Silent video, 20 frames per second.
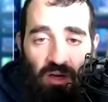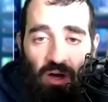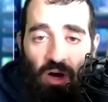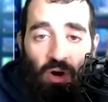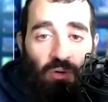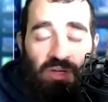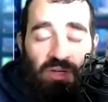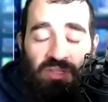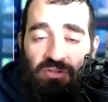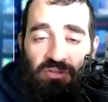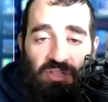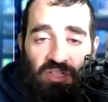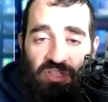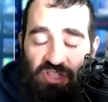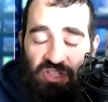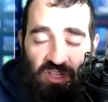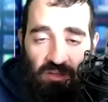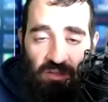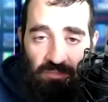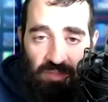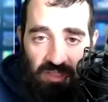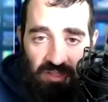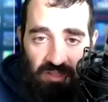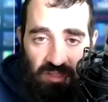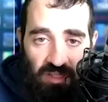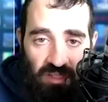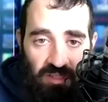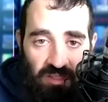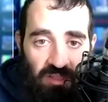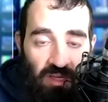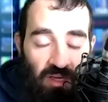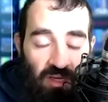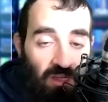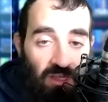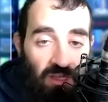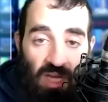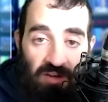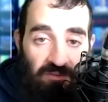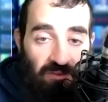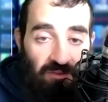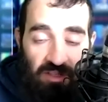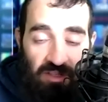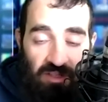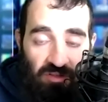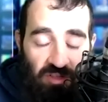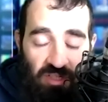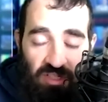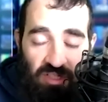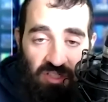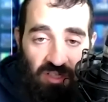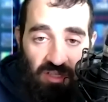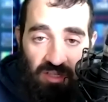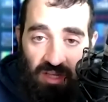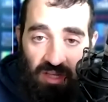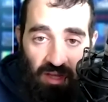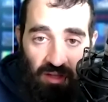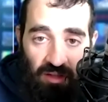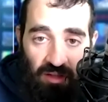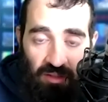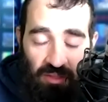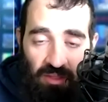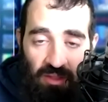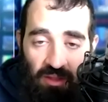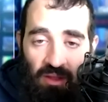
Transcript: always strategic in business, not very strategic in health